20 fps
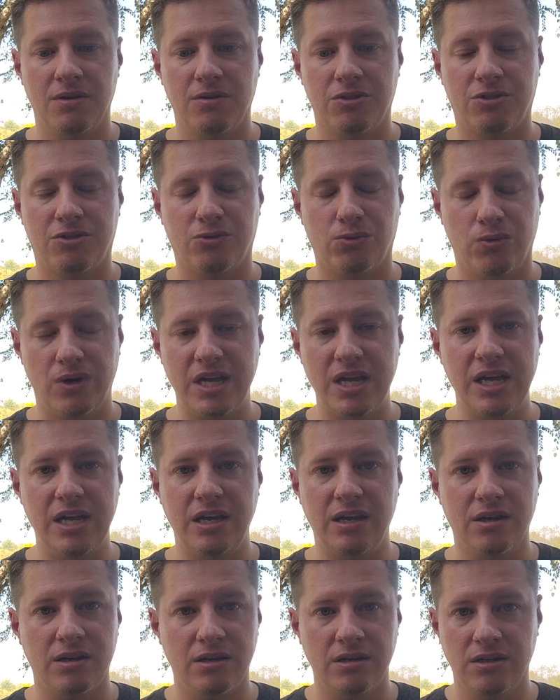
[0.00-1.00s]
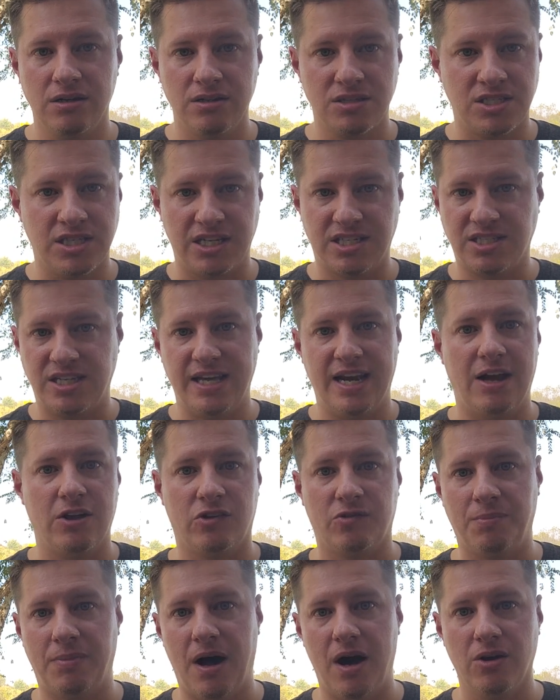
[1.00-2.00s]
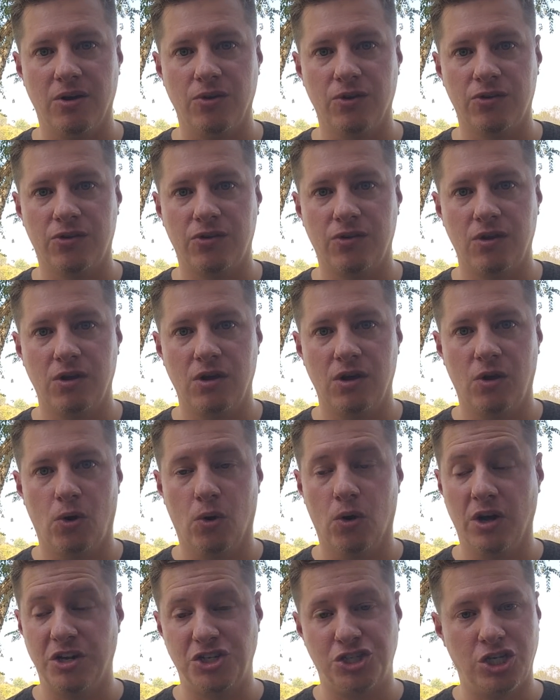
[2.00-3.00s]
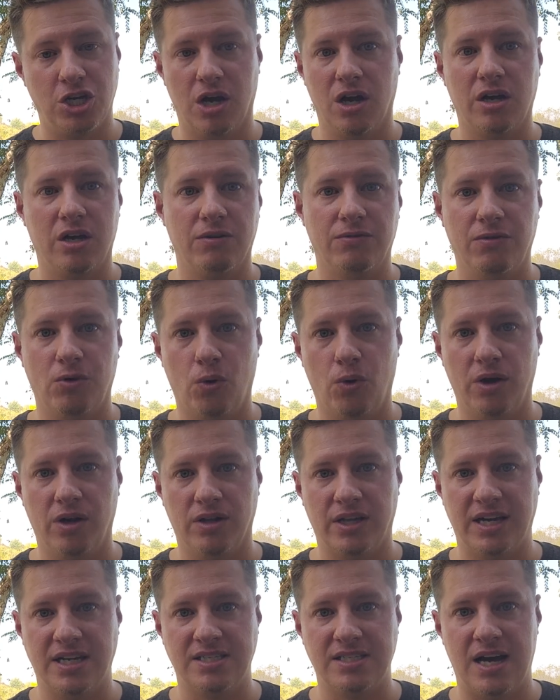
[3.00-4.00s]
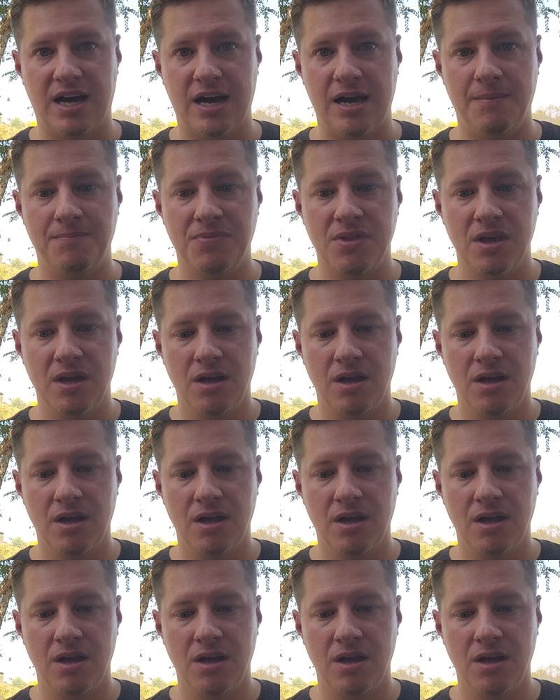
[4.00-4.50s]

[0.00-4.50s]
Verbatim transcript: three 16 ounce bottles or a jug of oil at a time.